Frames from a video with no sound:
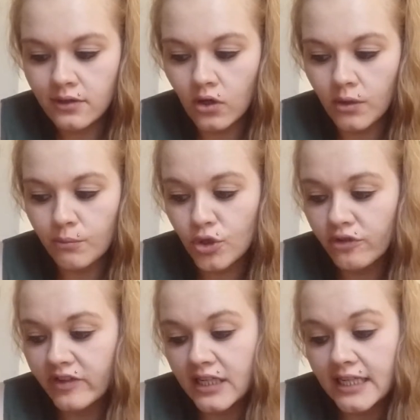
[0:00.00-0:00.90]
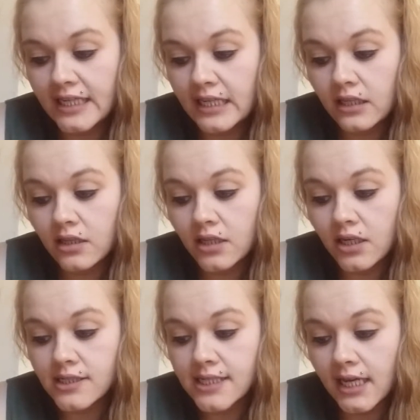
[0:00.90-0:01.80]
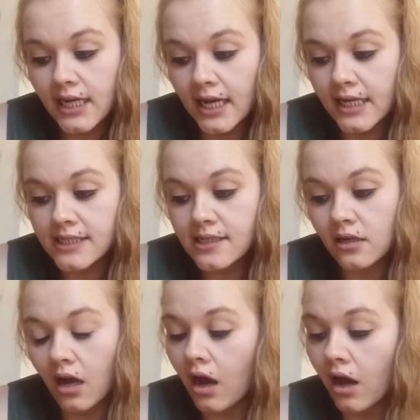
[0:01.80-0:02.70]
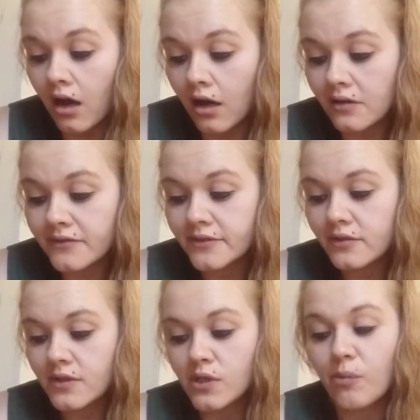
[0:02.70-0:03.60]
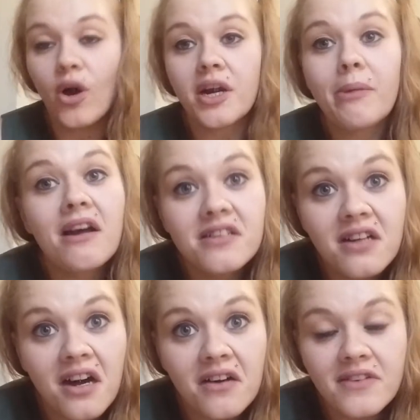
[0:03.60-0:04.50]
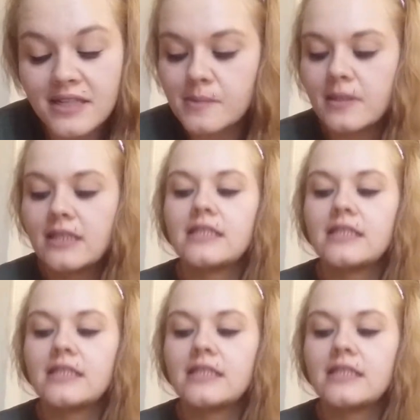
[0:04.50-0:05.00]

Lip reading: I'm currently 13.5 because I put on 1.5 pounds last week,